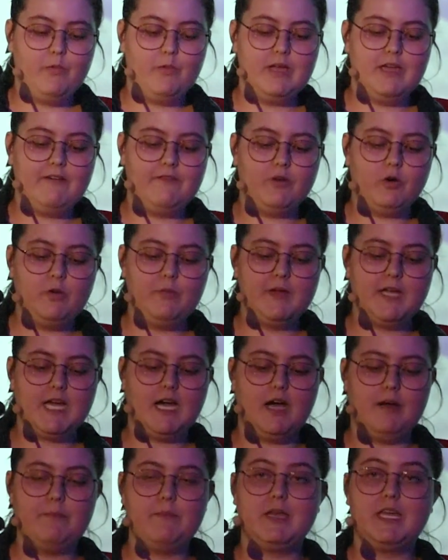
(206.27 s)
We have all
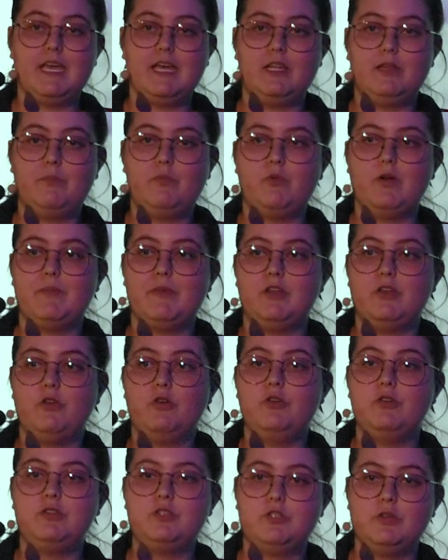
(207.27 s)
become the MacKillop women
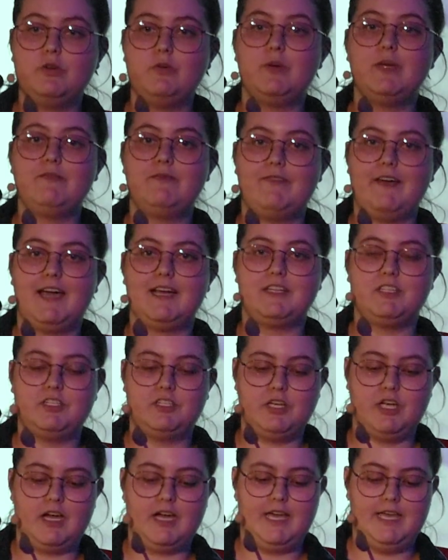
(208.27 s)
who do in fact
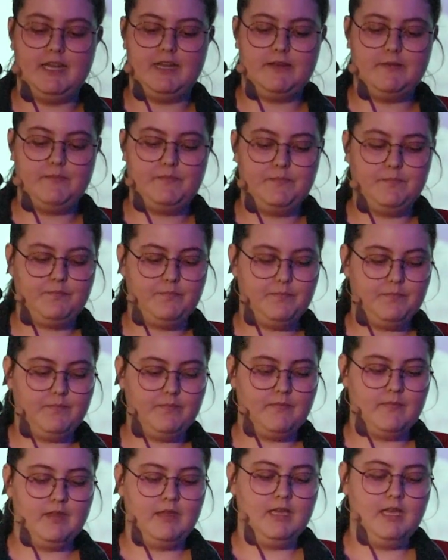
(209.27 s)
shine.
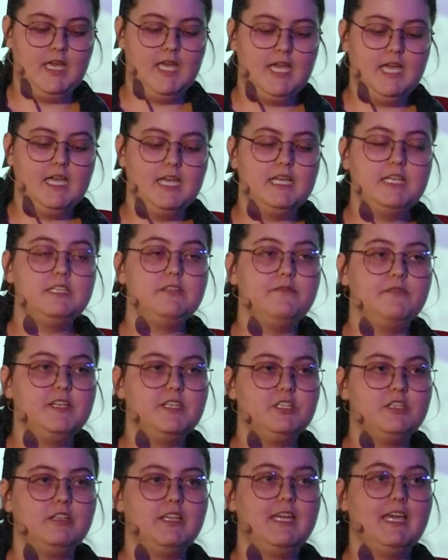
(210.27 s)

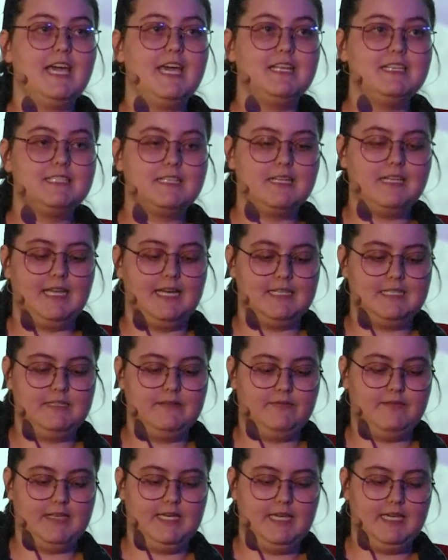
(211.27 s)
Individually
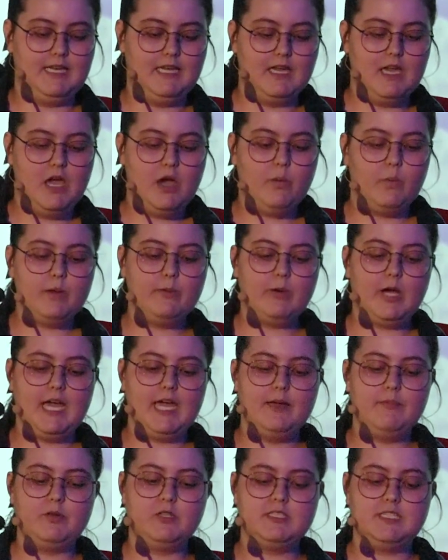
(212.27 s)
collectively, we were
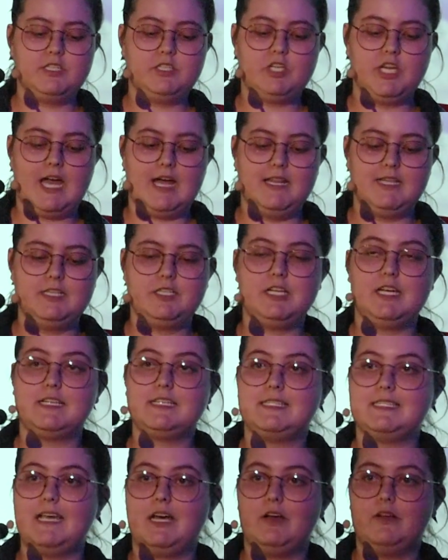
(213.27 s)
able to challenge
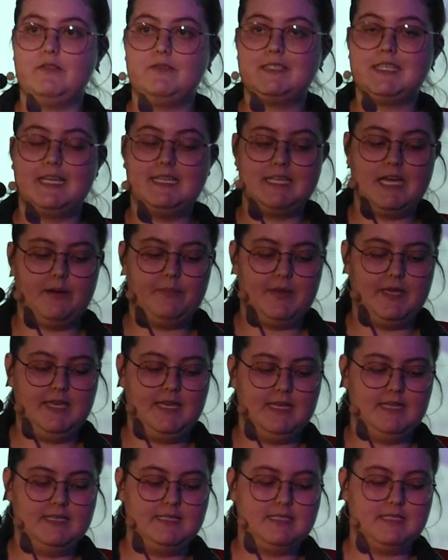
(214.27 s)
ourselves and our
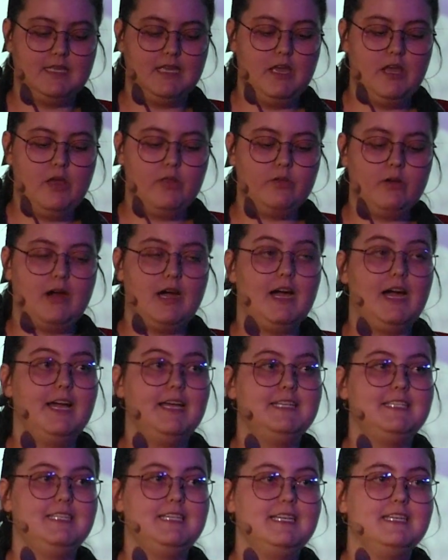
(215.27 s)
peers through
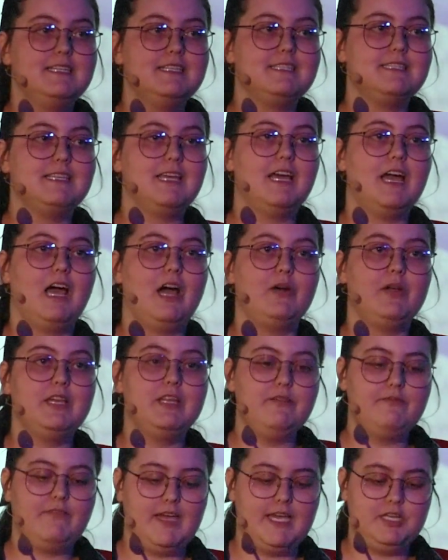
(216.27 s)
our ideas, our
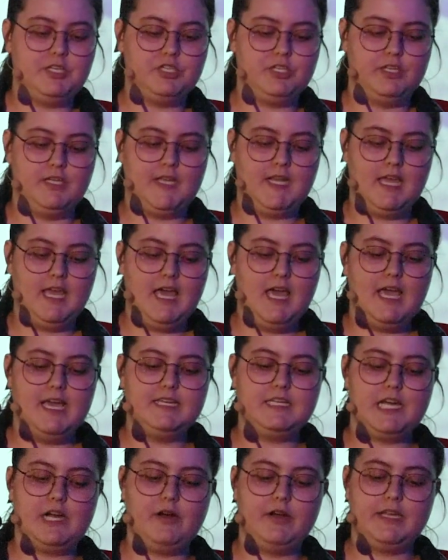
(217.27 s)
innovation,
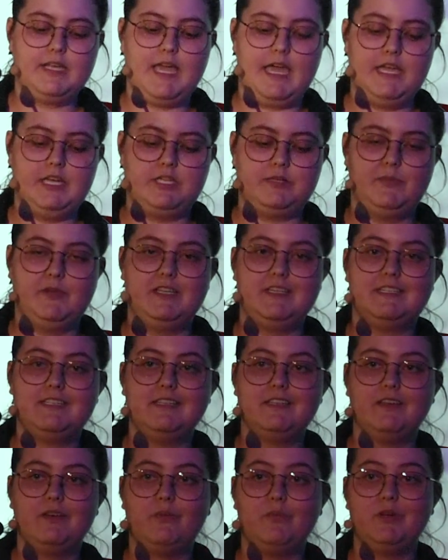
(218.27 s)
and our engagement.
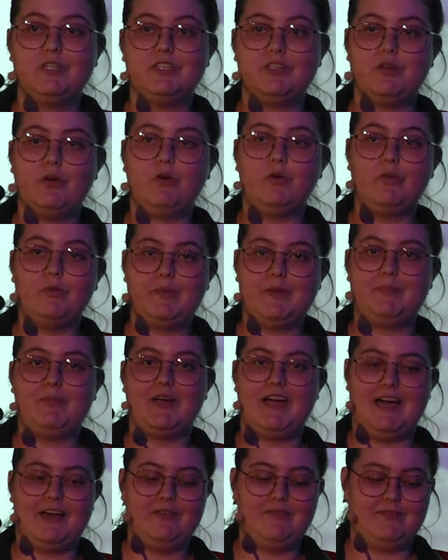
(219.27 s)
We should all be
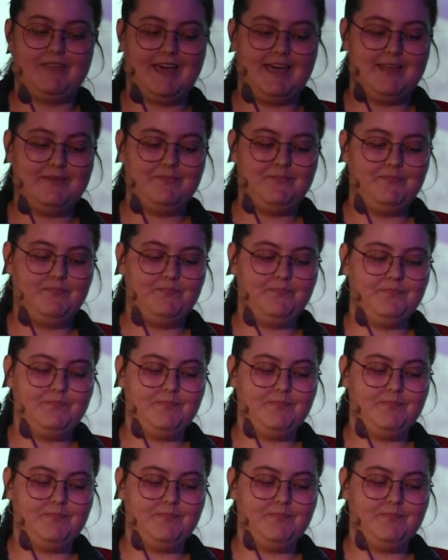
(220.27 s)
proud of that.